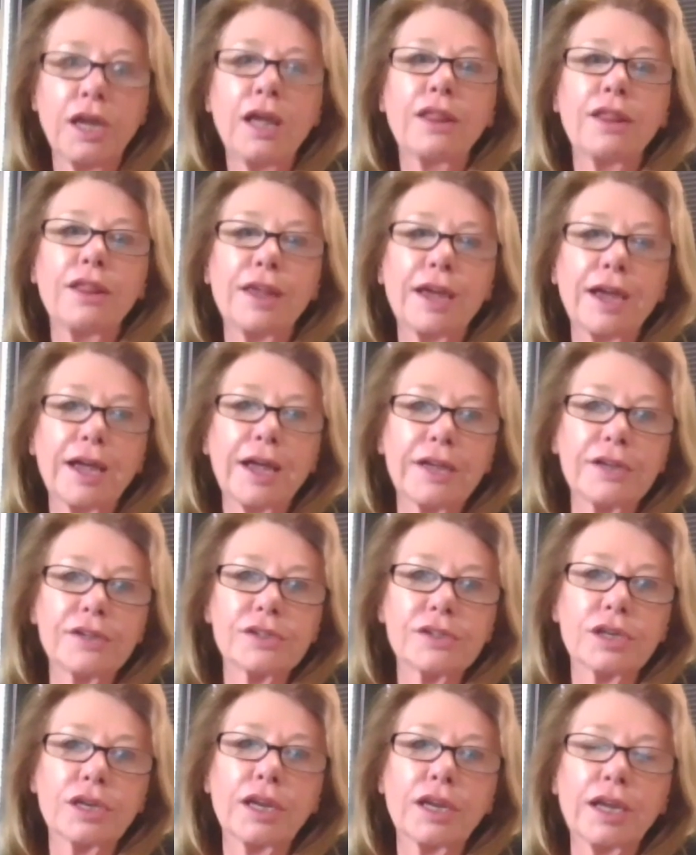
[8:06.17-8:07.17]
that
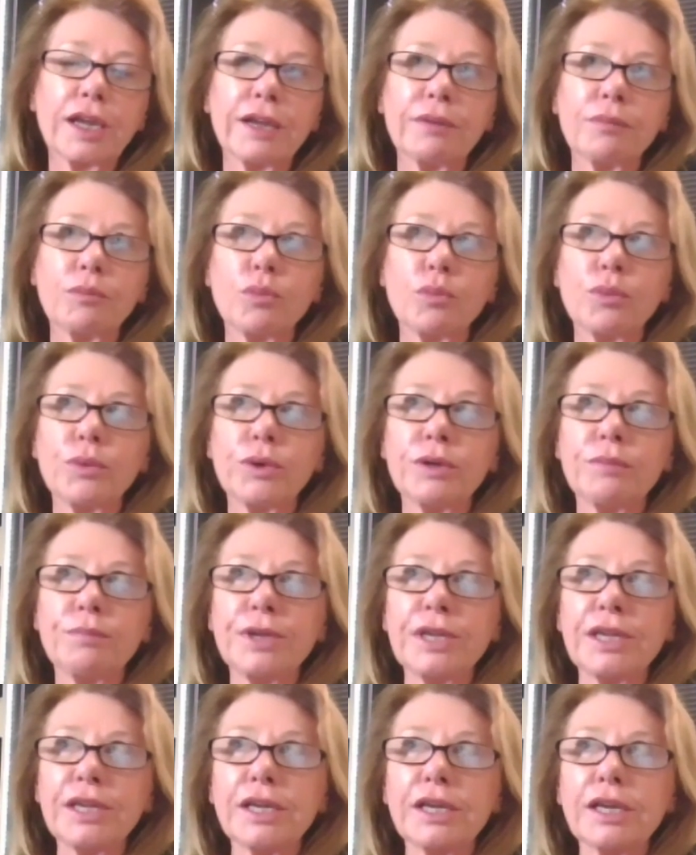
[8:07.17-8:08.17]
it would
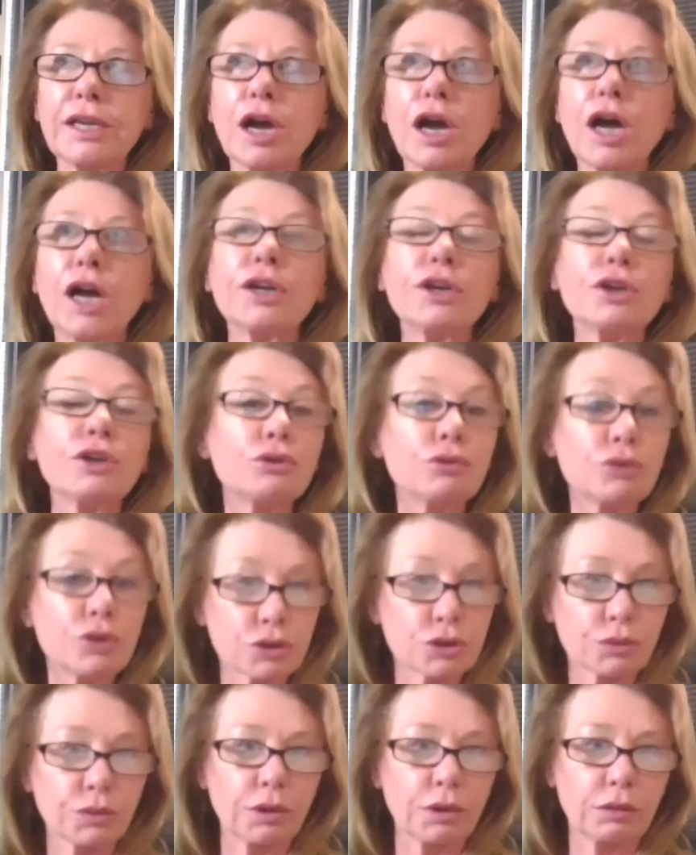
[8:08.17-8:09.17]
be
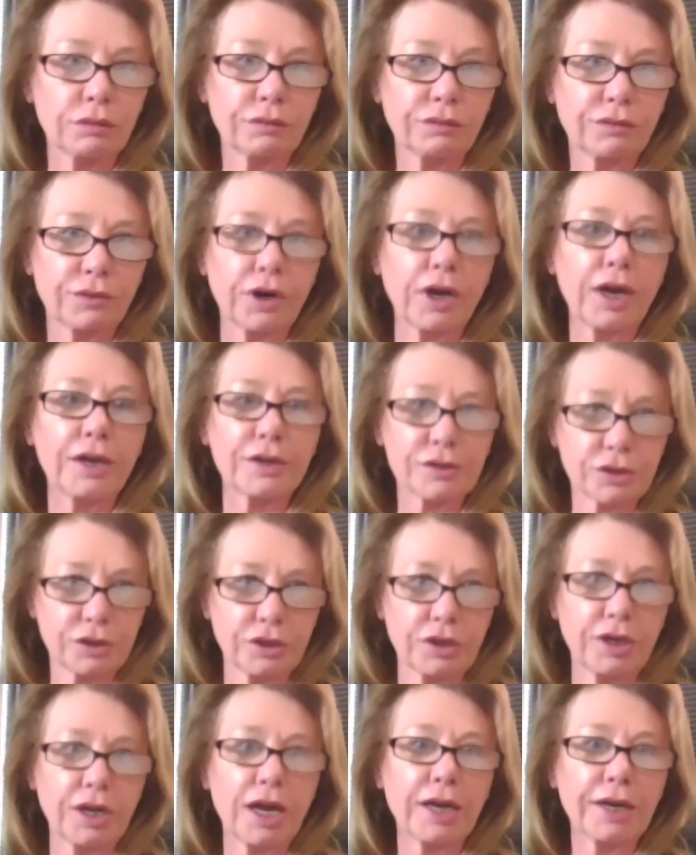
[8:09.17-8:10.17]
unusual for us
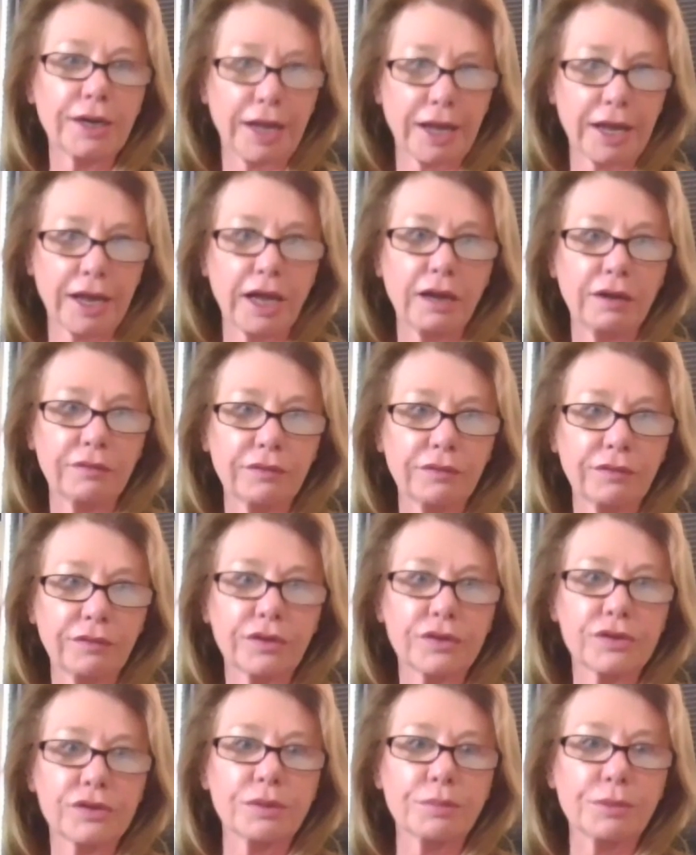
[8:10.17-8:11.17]
to not have
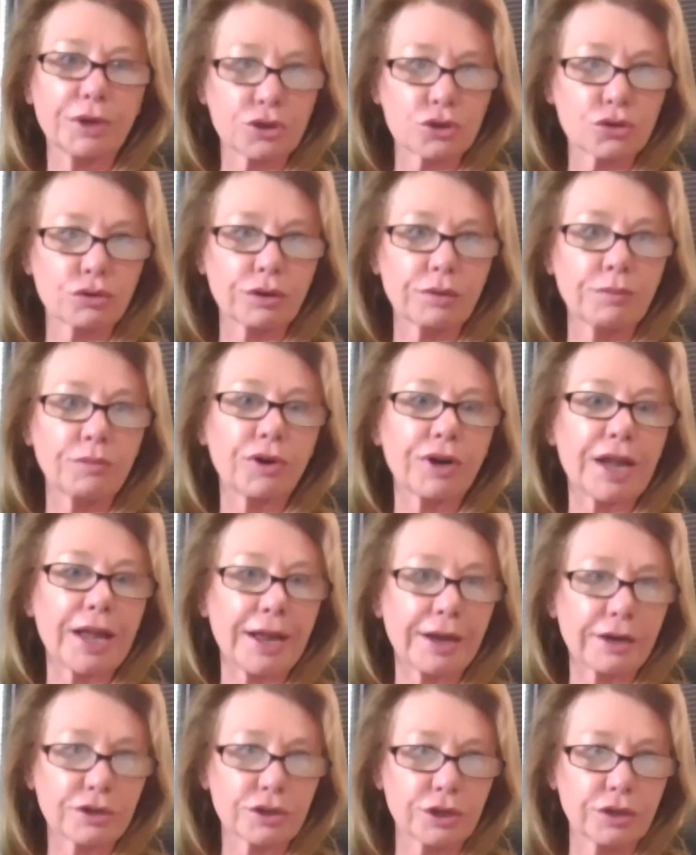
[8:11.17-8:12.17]
some extreme
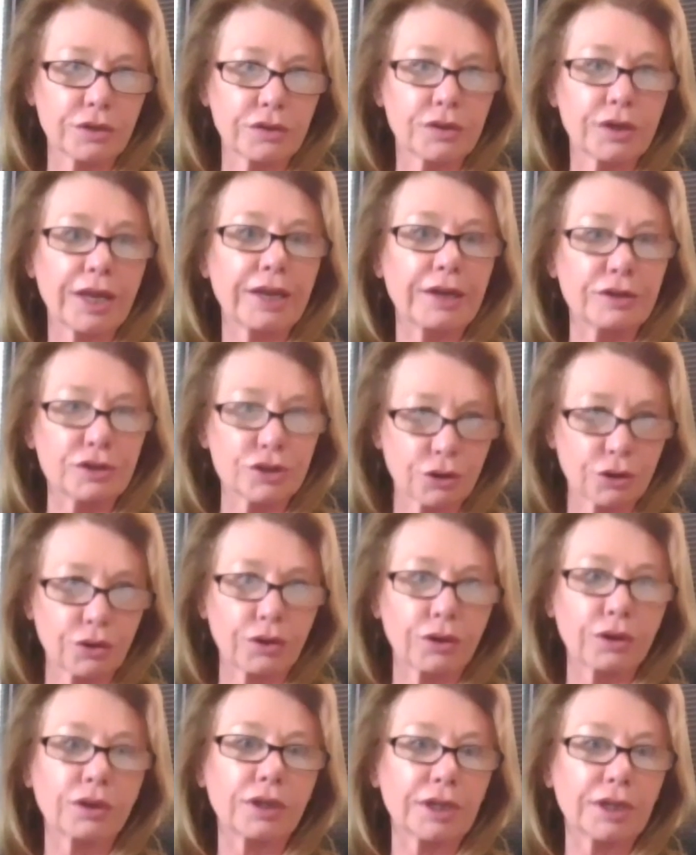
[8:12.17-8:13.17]
reactions
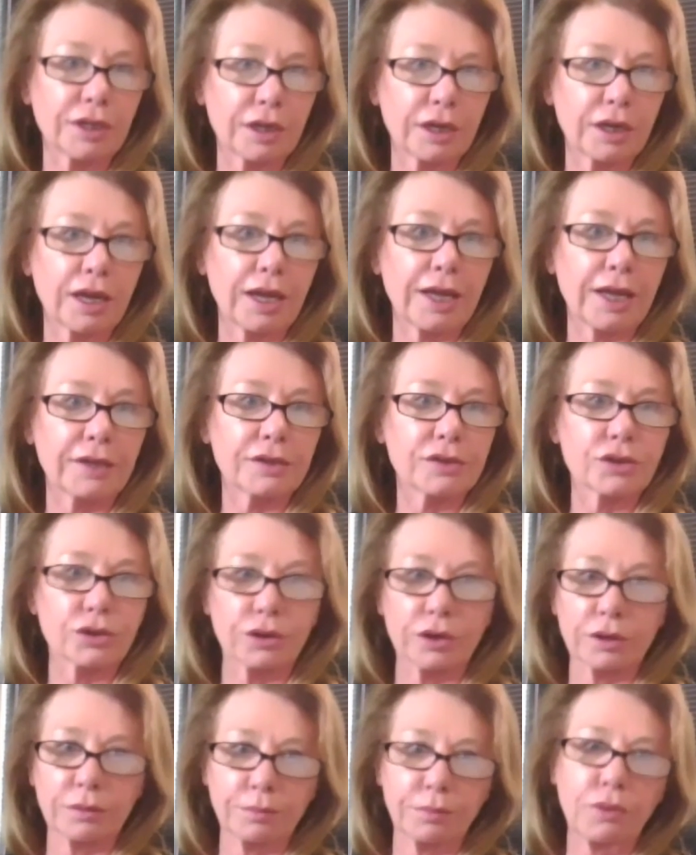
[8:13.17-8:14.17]
internally at
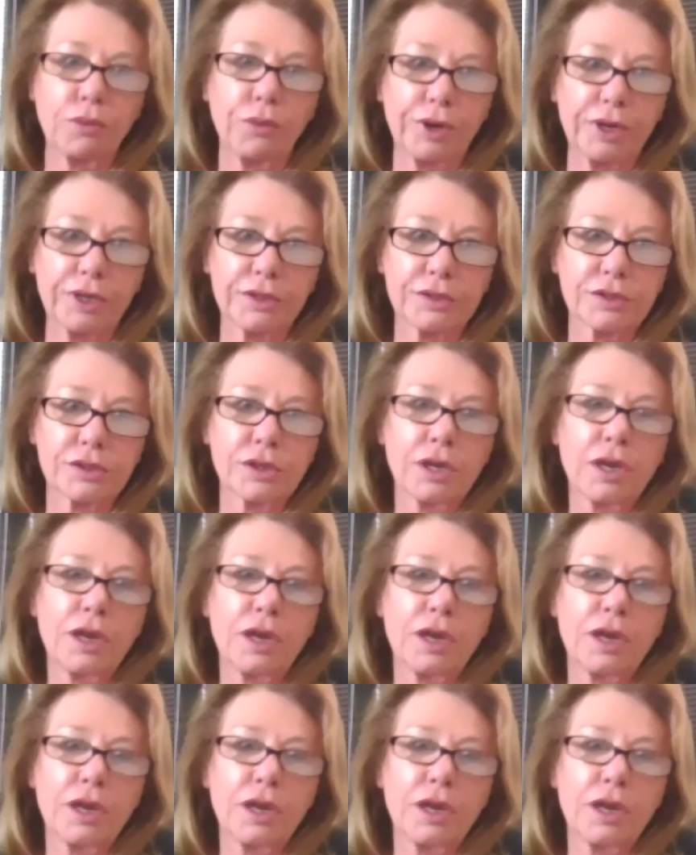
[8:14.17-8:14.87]
certain points.